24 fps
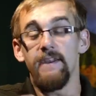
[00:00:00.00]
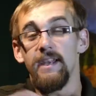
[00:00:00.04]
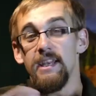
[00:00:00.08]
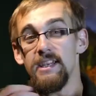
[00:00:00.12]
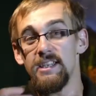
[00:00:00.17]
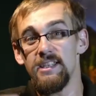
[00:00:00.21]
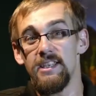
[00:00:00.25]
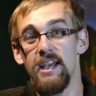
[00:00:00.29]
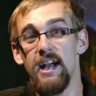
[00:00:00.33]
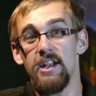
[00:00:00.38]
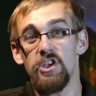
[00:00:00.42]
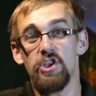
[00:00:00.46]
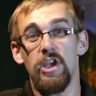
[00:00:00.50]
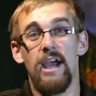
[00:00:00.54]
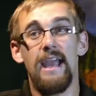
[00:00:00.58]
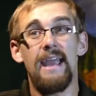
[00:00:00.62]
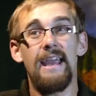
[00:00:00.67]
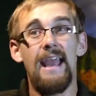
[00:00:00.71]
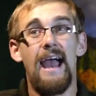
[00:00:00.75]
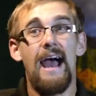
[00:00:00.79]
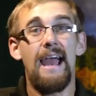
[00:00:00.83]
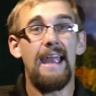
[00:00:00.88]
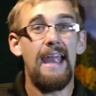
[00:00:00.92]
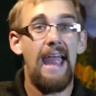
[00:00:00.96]
and as such,
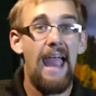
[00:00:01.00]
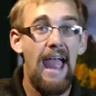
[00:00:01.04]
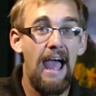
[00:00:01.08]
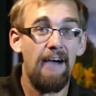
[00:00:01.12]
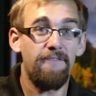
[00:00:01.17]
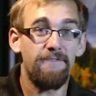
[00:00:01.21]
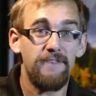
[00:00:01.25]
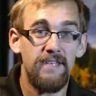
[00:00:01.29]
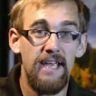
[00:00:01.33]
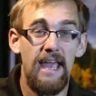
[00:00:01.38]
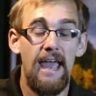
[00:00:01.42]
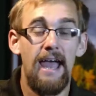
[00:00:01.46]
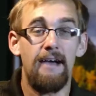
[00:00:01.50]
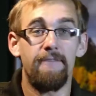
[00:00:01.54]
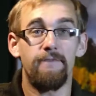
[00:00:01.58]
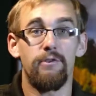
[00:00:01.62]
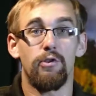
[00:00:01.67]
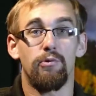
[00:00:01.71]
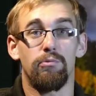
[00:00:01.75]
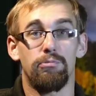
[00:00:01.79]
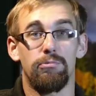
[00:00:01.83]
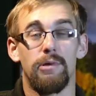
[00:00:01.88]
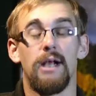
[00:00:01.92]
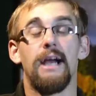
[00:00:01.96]
I have to have
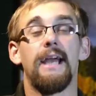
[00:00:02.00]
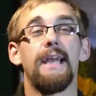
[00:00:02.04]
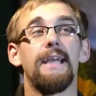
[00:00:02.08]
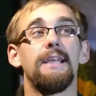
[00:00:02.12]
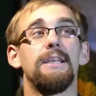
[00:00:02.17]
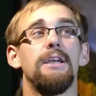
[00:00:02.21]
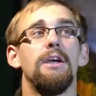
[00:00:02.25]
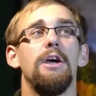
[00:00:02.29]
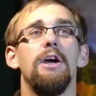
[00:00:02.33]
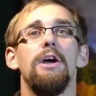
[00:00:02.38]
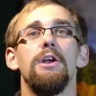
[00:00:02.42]
the right